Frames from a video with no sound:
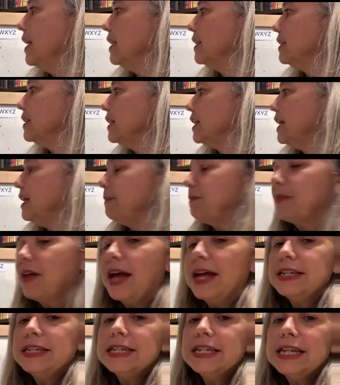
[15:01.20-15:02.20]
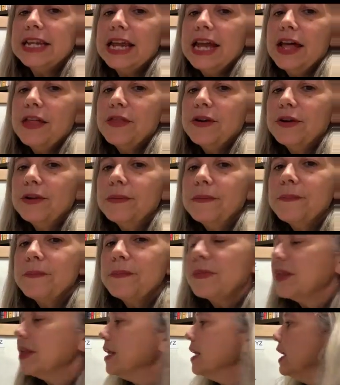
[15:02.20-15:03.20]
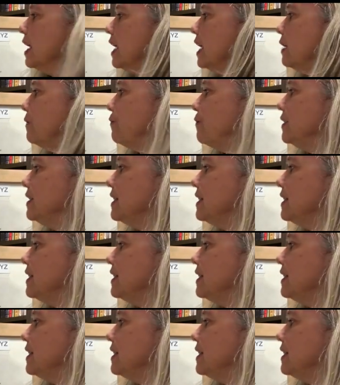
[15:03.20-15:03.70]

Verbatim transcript: it to keep that together. If we